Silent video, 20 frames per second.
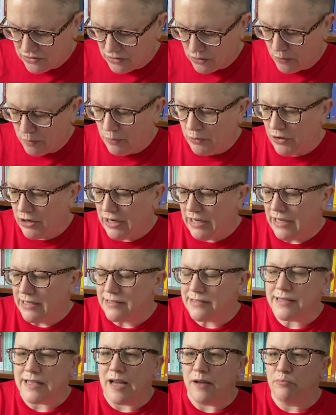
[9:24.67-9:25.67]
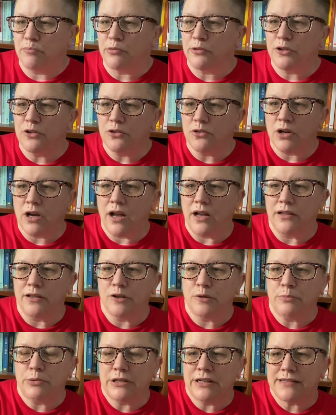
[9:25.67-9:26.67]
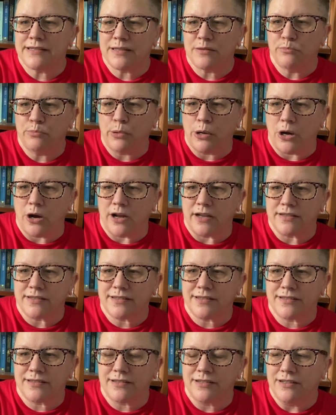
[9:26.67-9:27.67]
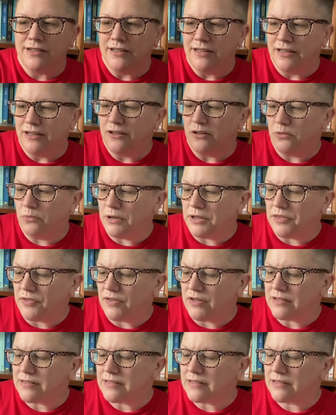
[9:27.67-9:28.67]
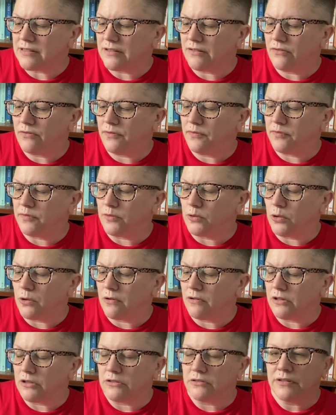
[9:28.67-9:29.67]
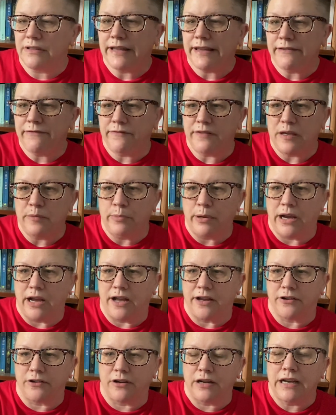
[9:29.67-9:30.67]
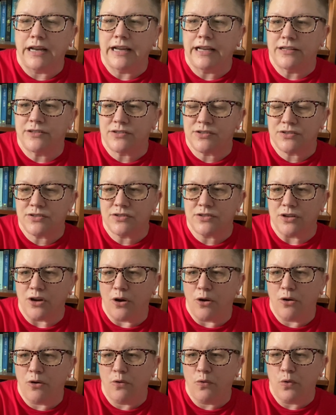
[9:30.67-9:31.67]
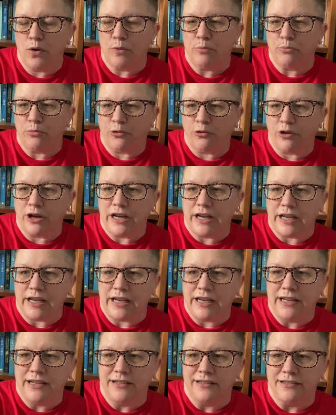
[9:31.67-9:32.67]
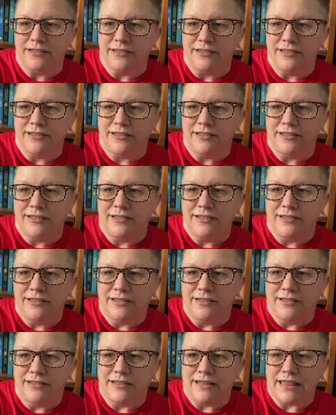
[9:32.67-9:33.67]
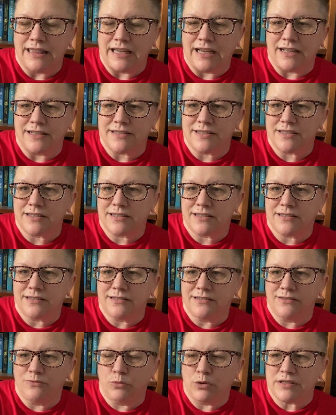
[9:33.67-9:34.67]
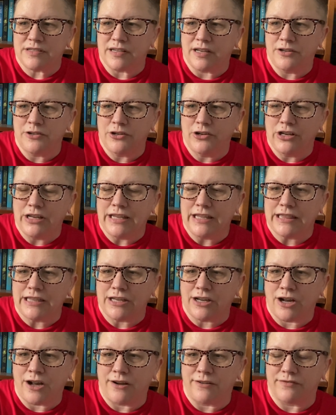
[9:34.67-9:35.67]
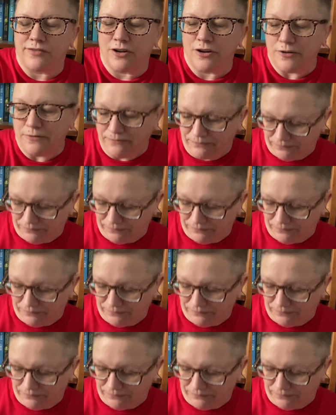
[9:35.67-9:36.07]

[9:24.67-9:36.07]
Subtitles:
so pretty. It's that blue color, but it's embossed with this floral leafy pattern. It's so pretty. That's what's underneath the cover.